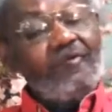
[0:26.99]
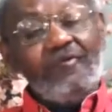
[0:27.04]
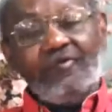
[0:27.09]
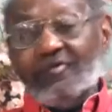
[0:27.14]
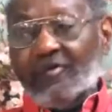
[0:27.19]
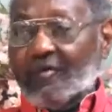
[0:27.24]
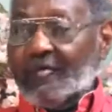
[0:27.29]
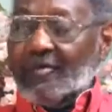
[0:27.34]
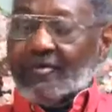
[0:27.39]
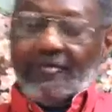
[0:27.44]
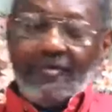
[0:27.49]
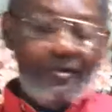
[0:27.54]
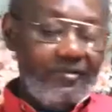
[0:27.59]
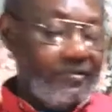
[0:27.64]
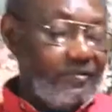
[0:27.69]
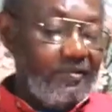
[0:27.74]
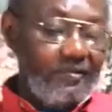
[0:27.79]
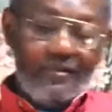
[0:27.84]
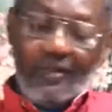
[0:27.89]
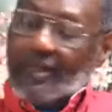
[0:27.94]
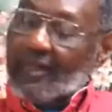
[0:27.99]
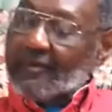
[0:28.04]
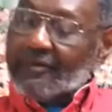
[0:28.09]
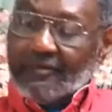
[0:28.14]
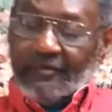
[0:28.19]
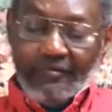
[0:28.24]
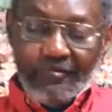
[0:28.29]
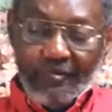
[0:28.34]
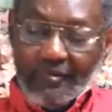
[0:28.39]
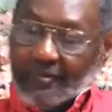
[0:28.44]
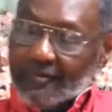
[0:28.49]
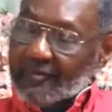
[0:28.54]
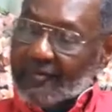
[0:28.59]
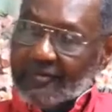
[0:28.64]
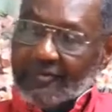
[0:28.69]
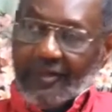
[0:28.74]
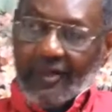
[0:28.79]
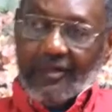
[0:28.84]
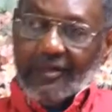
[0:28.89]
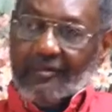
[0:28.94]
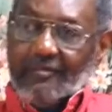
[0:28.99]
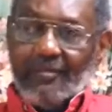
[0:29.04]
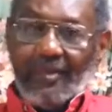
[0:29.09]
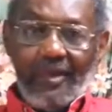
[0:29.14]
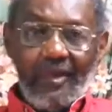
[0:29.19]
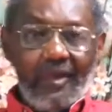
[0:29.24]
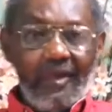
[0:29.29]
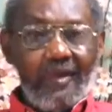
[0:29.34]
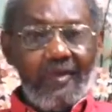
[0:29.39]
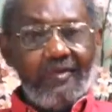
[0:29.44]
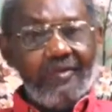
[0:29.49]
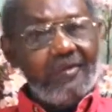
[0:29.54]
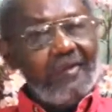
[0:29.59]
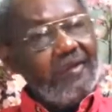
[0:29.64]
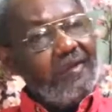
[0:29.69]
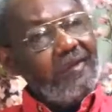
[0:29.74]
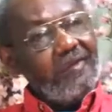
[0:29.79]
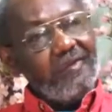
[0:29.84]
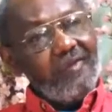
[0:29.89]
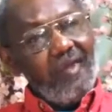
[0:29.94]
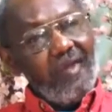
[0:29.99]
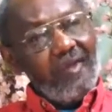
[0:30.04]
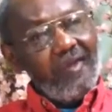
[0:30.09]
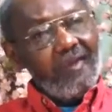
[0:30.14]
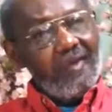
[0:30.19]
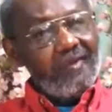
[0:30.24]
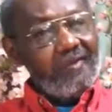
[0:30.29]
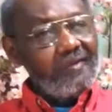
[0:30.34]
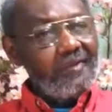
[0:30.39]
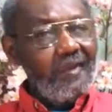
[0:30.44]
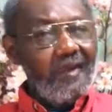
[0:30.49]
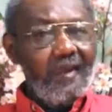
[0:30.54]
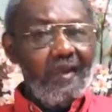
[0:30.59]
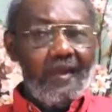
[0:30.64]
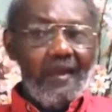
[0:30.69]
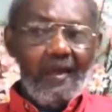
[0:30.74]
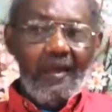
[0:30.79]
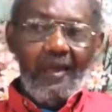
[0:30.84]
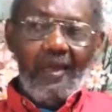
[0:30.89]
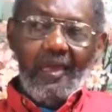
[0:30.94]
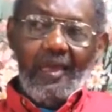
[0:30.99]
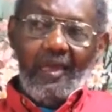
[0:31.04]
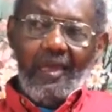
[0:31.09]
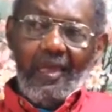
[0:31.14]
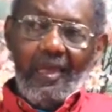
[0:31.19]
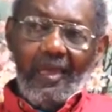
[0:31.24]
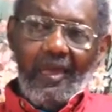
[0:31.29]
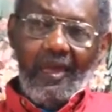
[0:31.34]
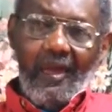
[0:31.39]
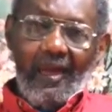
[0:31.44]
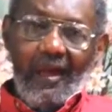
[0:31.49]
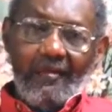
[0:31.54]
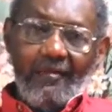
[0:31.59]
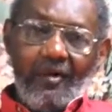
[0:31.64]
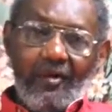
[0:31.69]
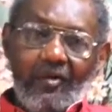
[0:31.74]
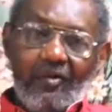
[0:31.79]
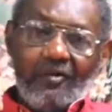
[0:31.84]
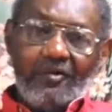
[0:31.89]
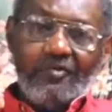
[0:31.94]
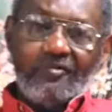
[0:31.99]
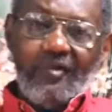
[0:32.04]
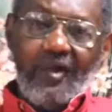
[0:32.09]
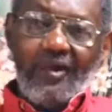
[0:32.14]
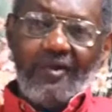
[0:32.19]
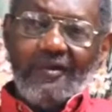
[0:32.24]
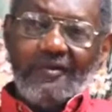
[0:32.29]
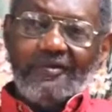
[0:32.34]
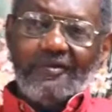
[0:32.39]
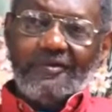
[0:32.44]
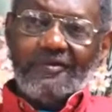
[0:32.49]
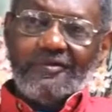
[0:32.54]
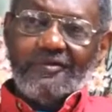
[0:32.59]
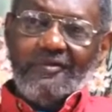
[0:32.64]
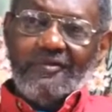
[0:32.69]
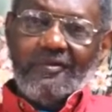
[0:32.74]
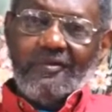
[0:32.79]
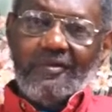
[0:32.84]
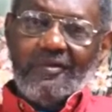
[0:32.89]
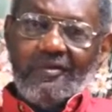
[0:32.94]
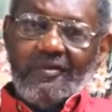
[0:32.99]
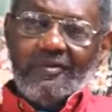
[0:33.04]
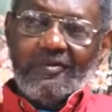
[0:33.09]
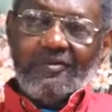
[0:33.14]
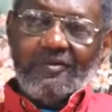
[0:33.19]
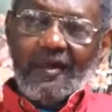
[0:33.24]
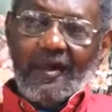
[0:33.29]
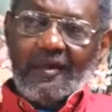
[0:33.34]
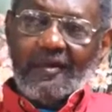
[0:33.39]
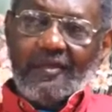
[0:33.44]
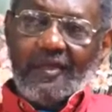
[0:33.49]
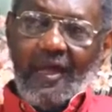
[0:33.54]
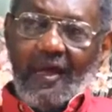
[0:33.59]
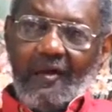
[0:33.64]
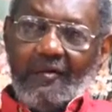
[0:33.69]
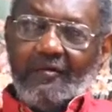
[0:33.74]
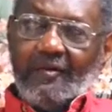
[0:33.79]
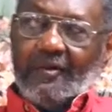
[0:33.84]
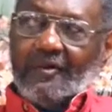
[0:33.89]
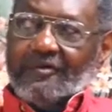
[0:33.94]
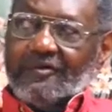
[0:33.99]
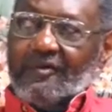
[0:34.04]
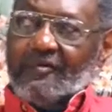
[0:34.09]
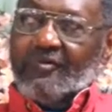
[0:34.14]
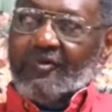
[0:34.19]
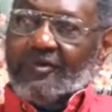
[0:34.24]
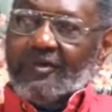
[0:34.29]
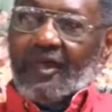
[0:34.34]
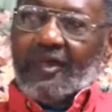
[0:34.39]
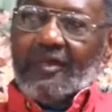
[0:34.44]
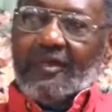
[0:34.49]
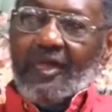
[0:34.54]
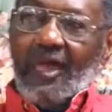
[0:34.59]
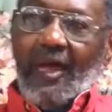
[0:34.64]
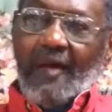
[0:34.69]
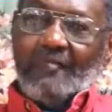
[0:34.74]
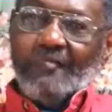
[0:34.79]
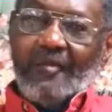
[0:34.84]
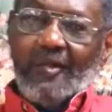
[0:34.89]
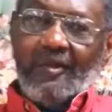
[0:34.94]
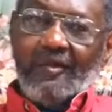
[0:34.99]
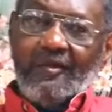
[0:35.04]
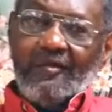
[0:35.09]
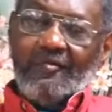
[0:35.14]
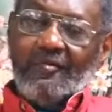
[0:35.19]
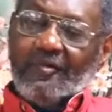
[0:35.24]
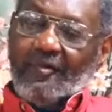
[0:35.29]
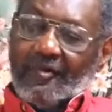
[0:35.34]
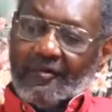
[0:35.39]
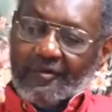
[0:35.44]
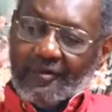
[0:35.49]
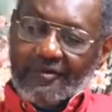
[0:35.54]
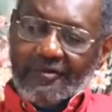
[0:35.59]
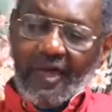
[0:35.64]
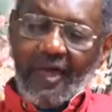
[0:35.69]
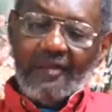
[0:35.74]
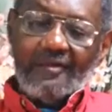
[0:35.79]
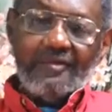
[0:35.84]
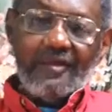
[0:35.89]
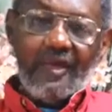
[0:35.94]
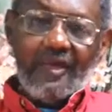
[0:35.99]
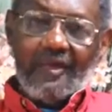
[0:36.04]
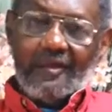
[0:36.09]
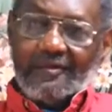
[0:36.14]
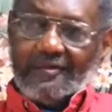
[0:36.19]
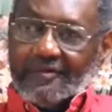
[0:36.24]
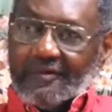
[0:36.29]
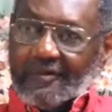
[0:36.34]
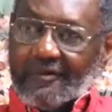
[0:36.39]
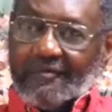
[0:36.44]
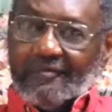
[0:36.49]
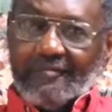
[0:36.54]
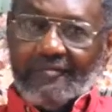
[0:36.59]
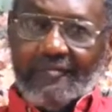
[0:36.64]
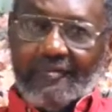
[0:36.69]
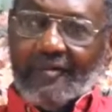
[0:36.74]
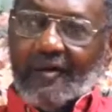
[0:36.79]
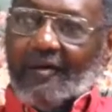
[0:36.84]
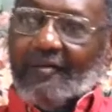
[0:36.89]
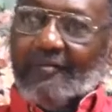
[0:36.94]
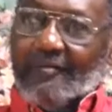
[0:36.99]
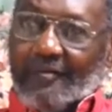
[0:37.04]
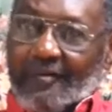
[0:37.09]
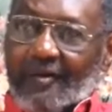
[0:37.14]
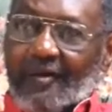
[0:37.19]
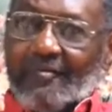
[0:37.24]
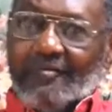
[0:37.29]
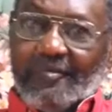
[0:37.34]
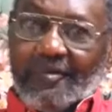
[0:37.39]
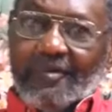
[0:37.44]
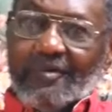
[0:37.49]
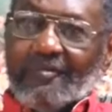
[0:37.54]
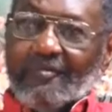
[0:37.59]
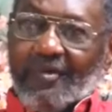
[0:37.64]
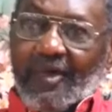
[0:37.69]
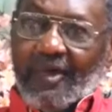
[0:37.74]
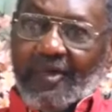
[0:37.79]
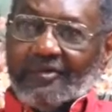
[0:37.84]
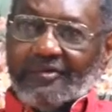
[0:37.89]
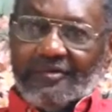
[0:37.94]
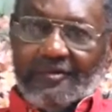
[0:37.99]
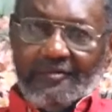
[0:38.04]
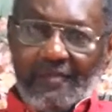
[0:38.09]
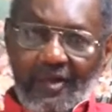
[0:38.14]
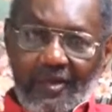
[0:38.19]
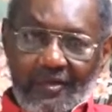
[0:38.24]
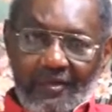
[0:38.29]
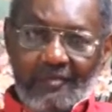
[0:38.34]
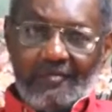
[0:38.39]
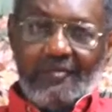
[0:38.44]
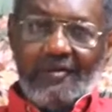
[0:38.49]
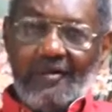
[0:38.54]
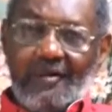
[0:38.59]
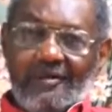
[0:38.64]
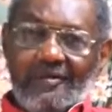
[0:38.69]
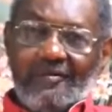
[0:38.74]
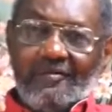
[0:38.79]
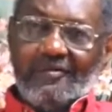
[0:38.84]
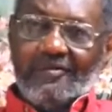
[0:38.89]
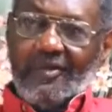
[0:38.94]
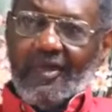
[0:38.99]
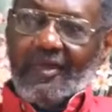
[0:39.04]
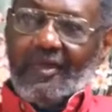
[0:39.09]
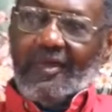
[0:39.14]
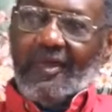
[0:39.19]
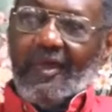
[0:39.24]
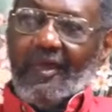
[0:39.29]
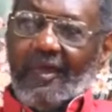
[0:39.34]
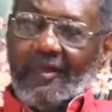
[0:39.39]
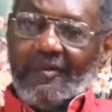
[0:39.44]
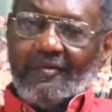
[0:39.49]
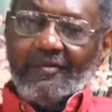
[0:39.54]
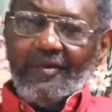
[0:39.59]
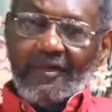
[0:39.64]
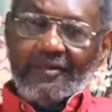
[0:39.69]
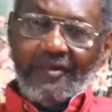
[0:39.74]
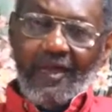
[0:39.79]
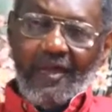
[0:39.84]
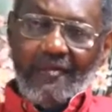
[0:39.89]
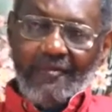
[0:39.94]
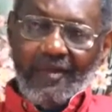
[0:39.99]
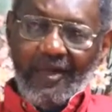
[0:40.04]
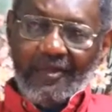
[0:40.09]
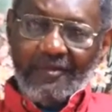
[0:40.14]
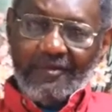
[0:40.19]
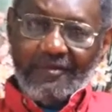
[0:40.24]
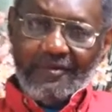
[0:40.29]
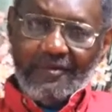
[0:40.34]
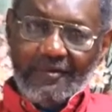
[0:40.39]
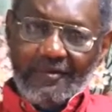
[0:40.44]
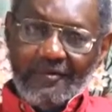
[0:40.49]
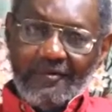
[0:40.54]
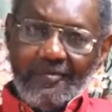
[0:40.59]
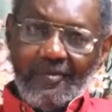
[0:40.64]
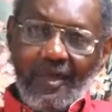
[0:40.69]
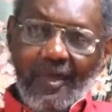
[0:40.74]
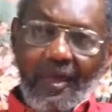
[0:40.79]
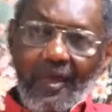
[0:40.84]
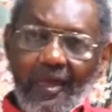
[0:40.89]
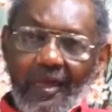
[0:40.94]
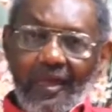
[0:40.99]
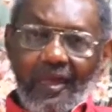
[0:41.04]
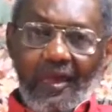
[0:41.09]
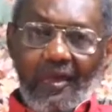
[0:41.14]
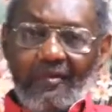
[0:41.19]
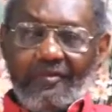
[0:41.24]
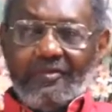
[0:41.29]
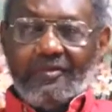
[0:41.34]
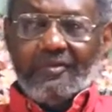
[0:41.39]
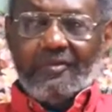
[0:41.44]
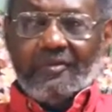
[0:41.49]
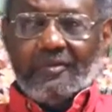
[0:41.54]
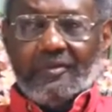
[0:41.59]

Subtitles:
fools. It was just two dancing fools that they can dance. Our whole strategy started out was if you can't outplay you, we're gonna just outdance you. We're gonna be the best no matter what. It was that type of attitude. And